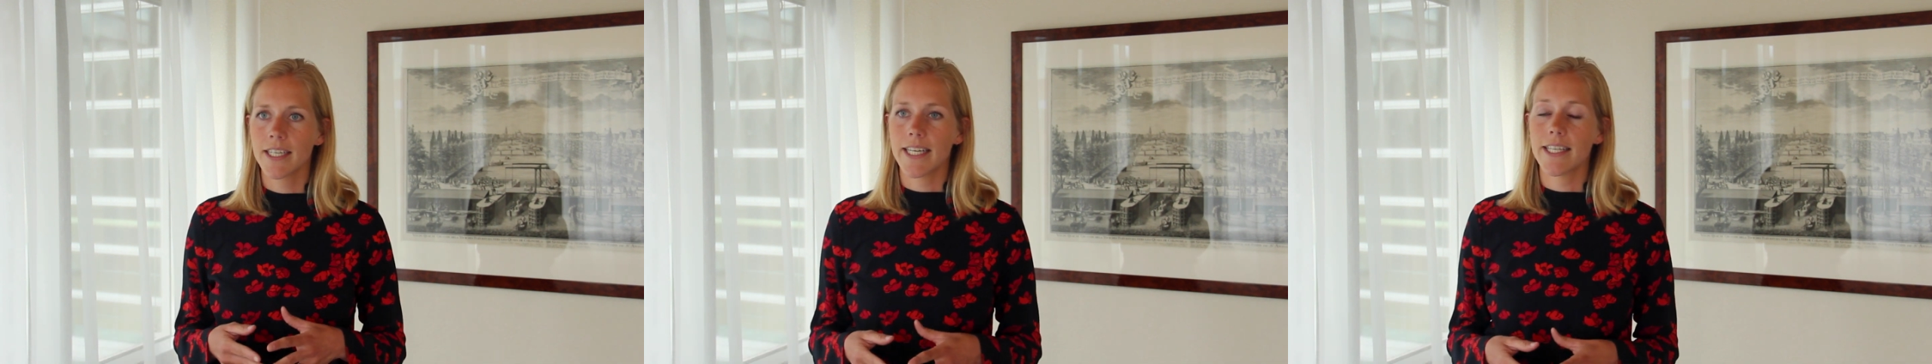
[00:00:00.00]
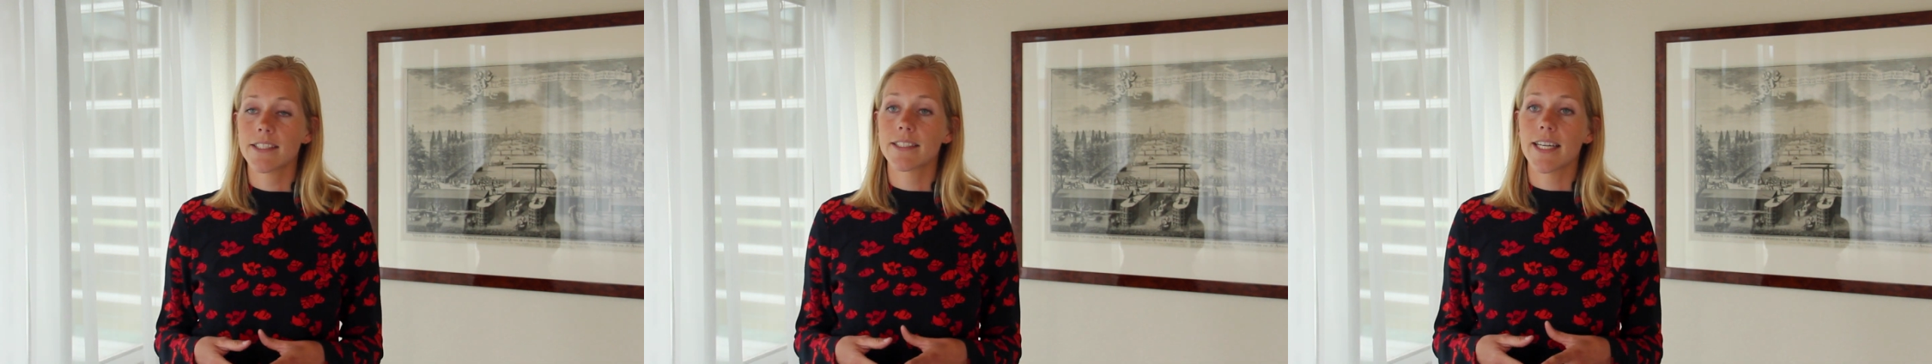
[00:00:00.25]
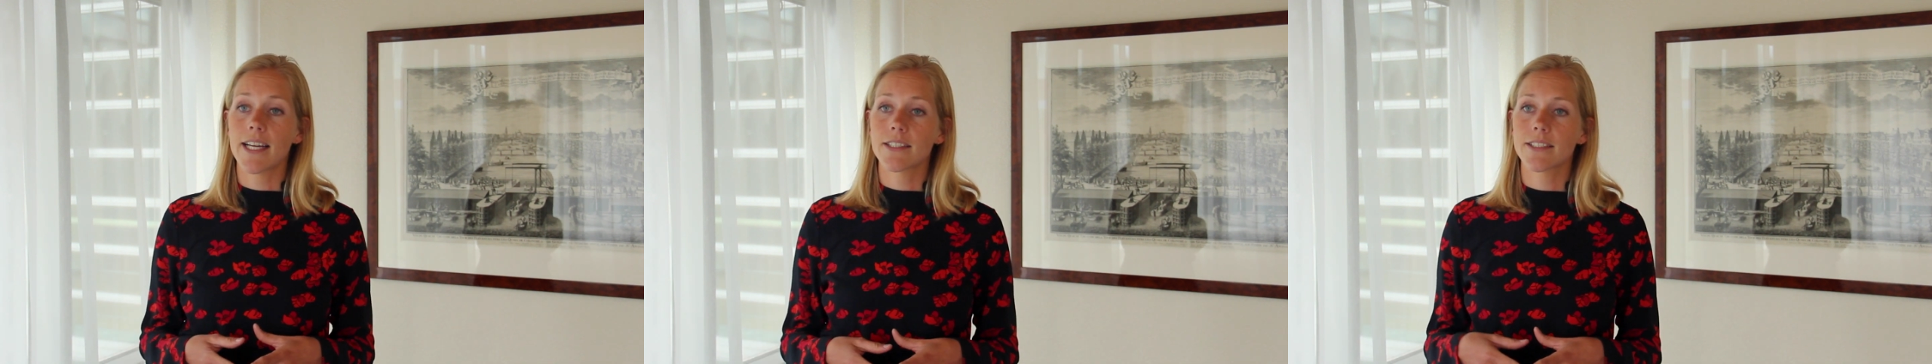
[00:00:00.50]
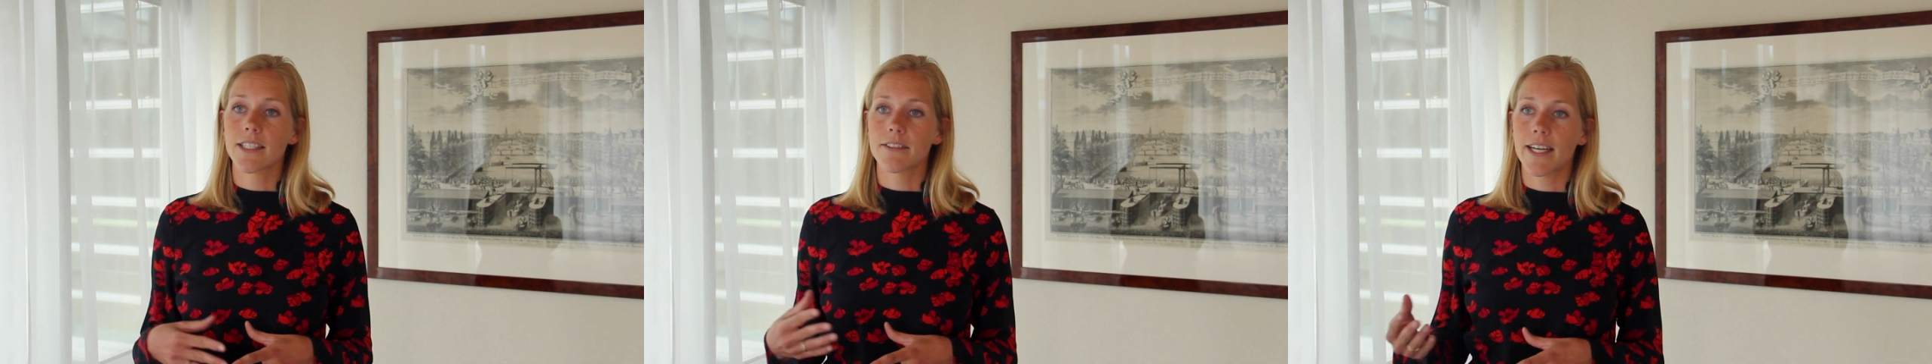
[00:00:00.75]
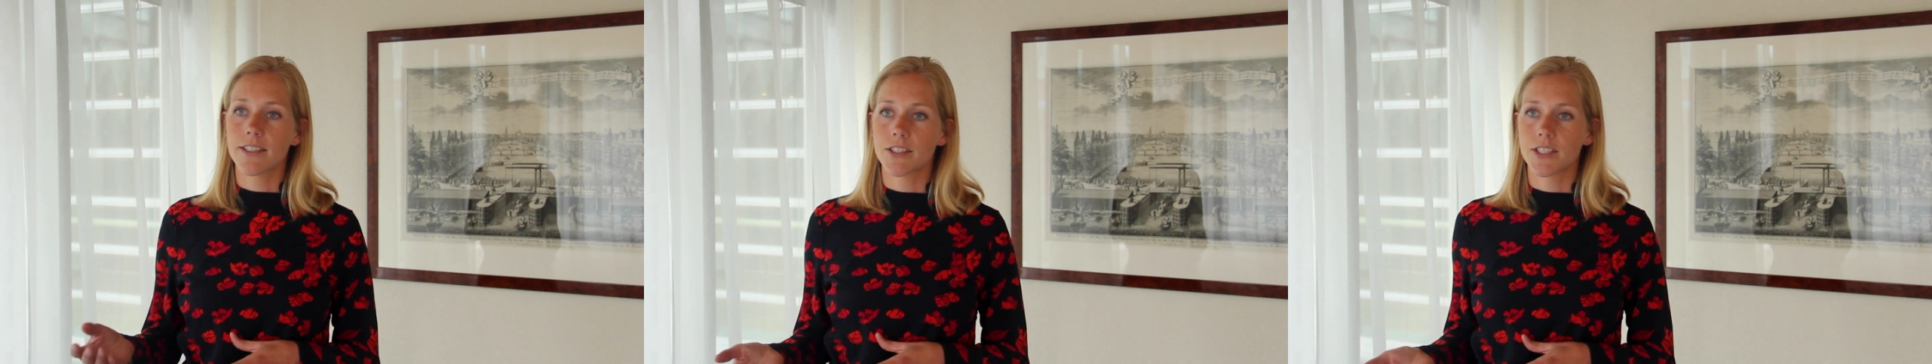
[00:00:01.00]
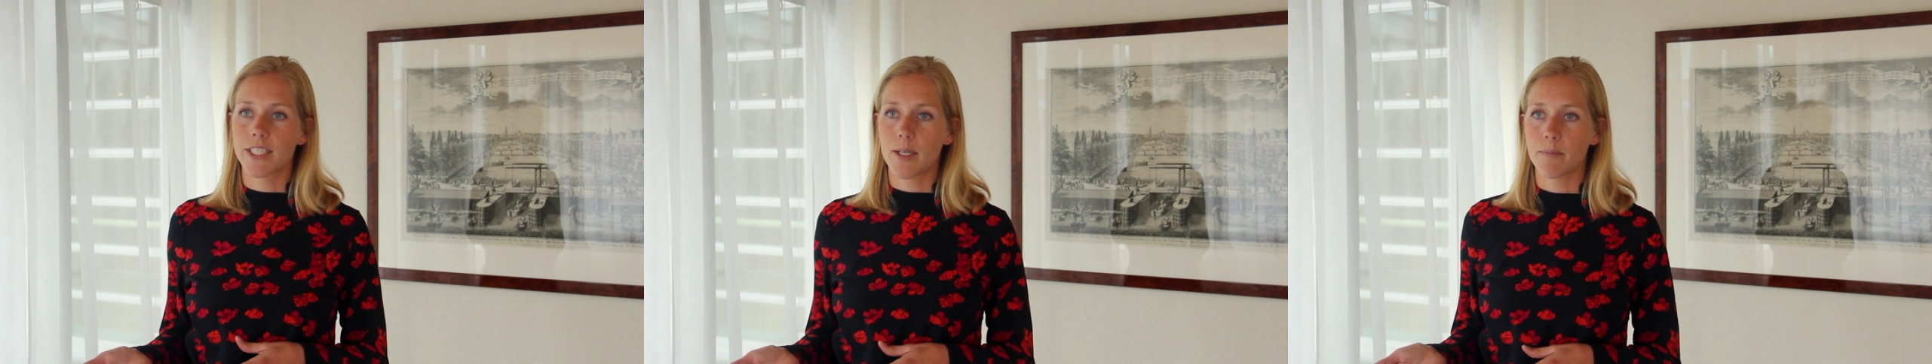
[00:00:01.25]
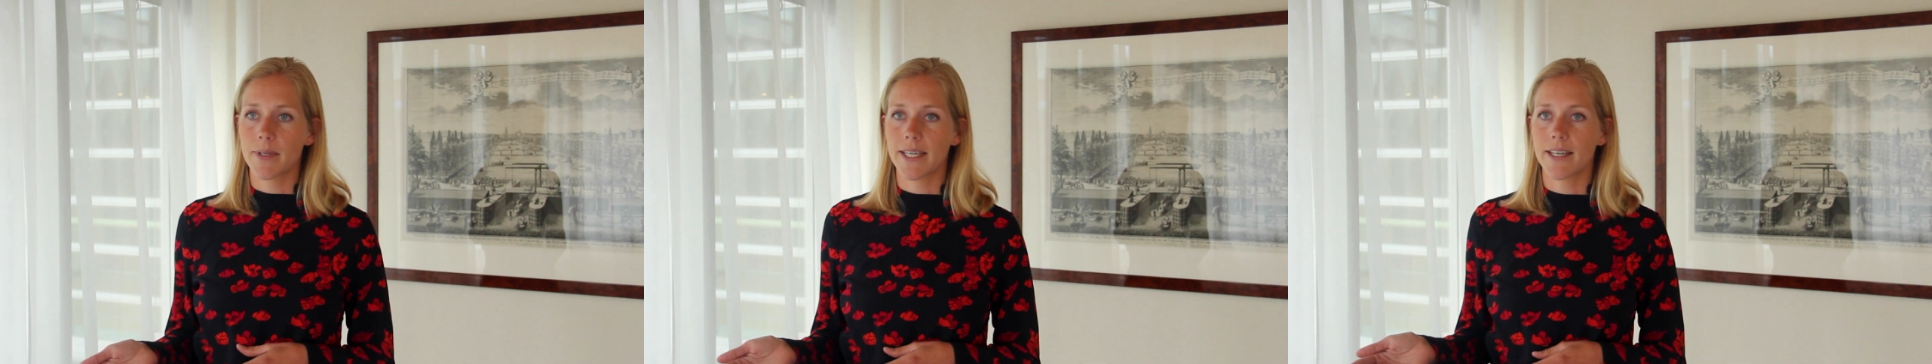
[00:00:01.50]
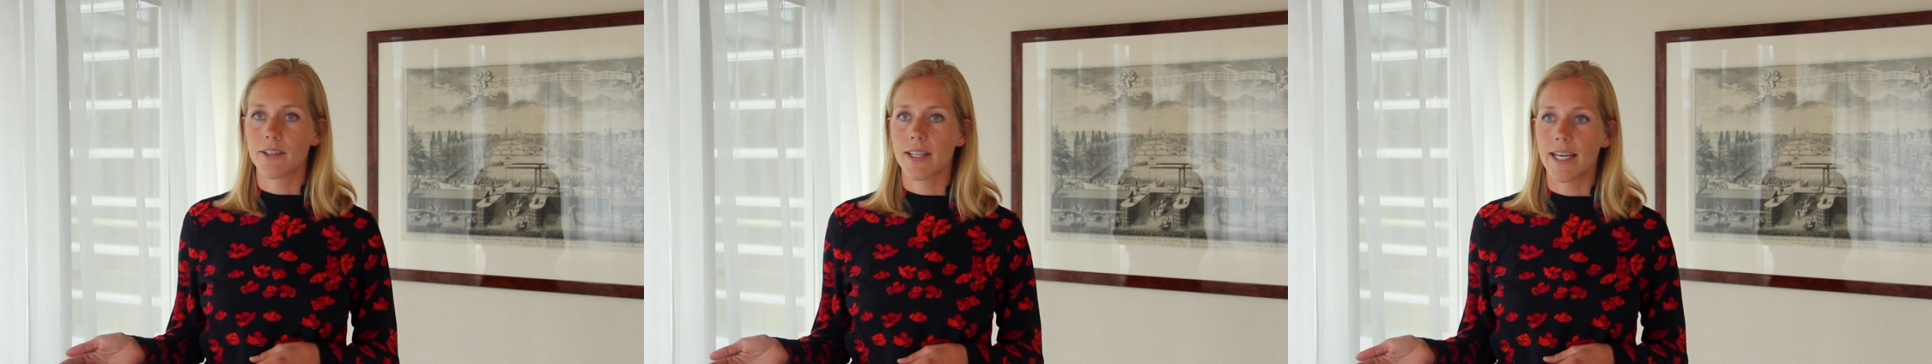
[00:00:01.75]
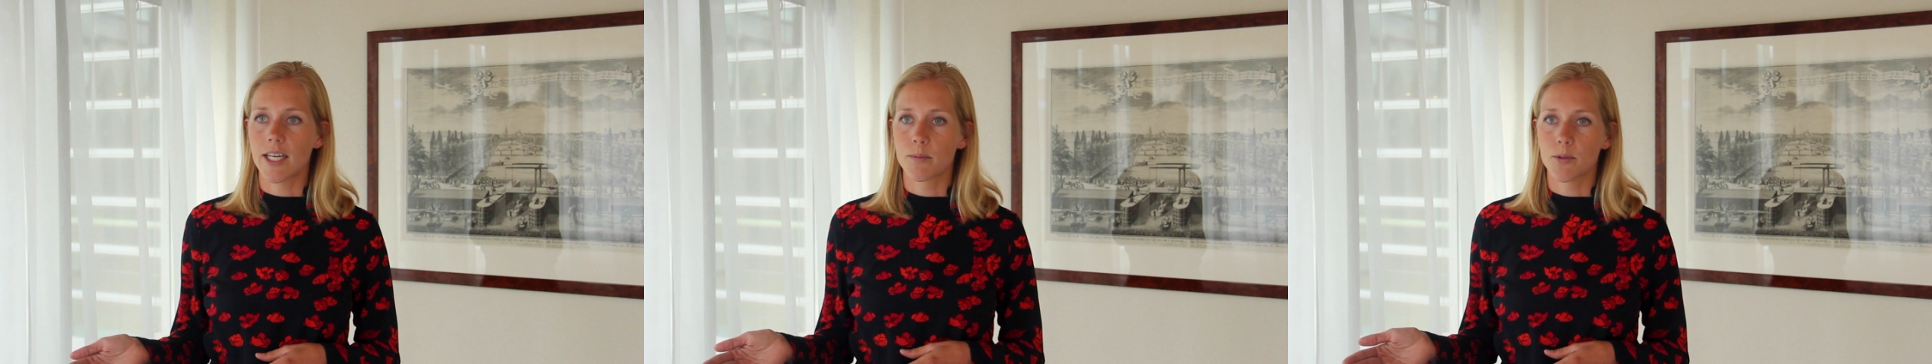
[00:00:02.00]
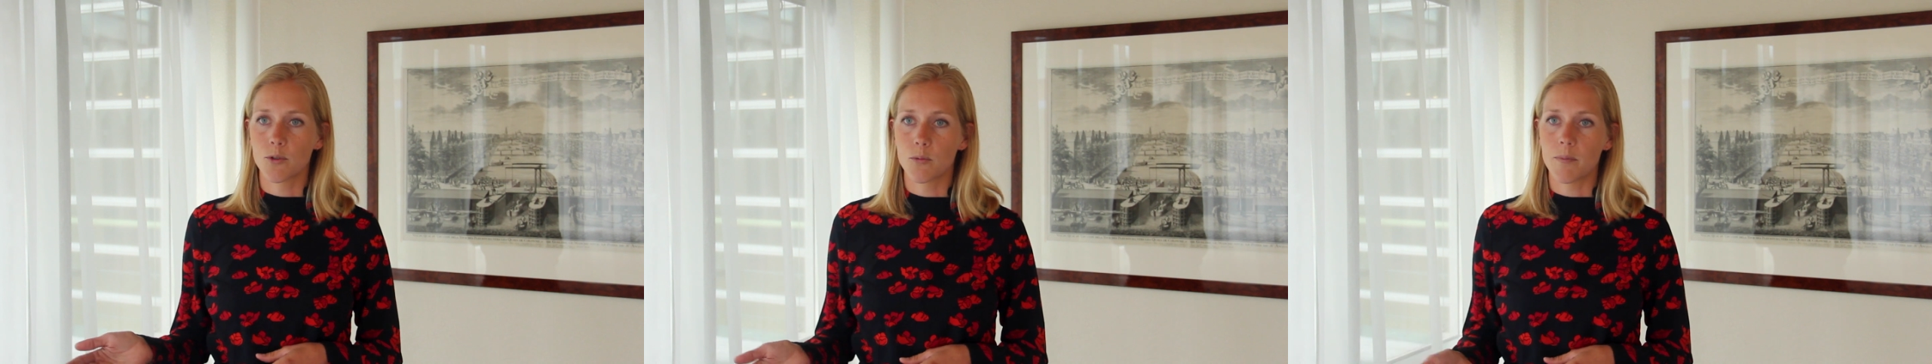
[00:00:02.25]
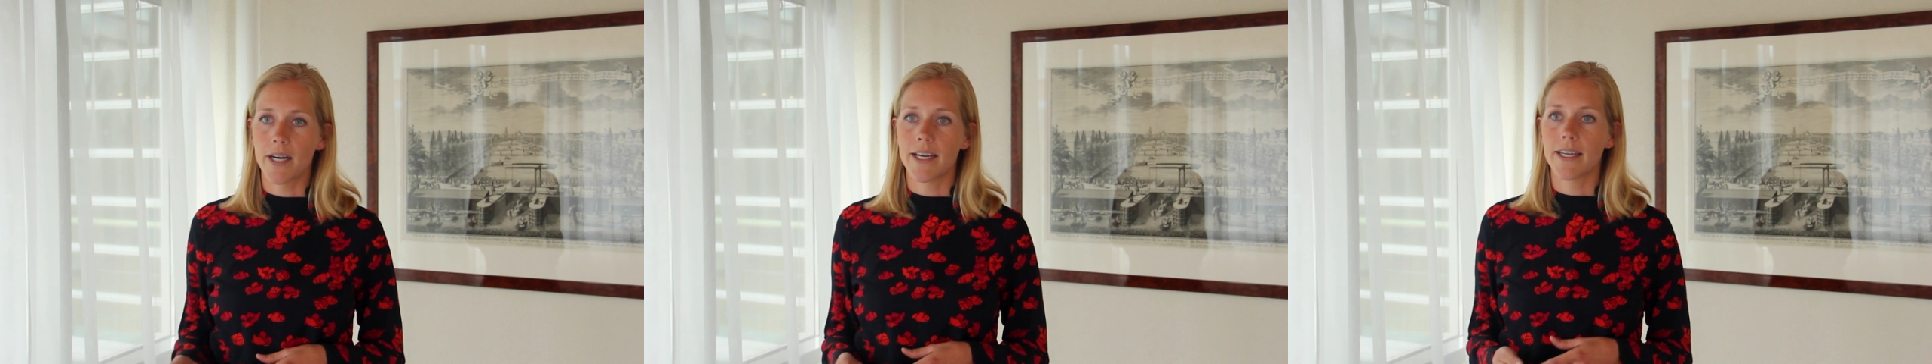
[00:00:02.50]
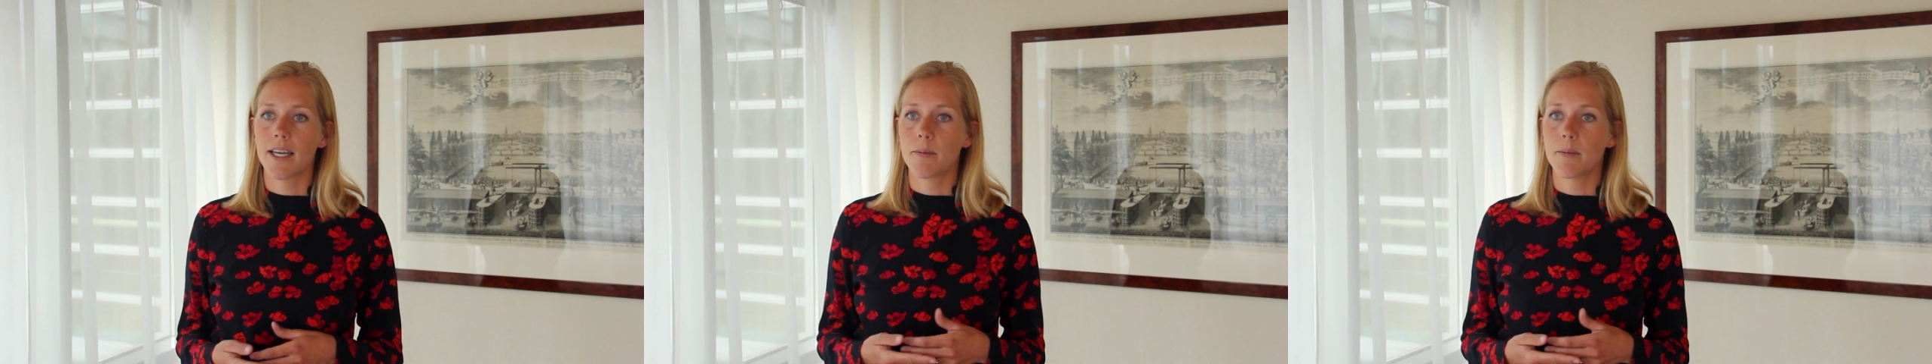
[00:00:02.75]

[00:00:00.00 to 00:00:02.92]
is that directors can be held liable by